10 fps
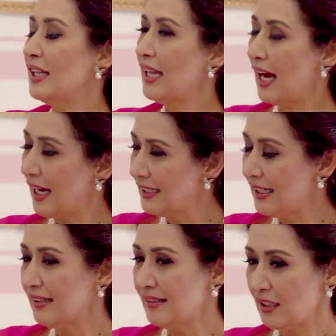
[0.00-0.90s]
the
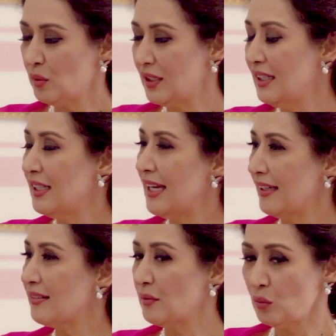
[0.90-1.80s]
idea is that
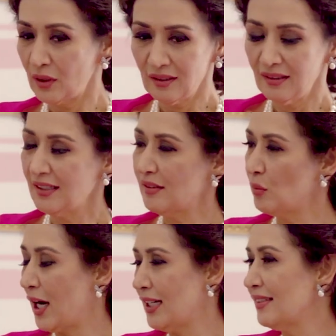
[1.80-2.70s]
within this
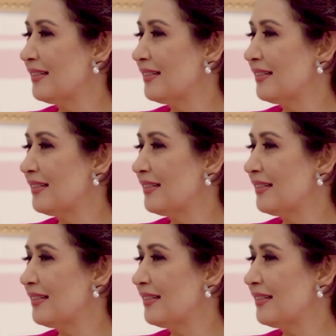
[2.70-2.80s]
bridal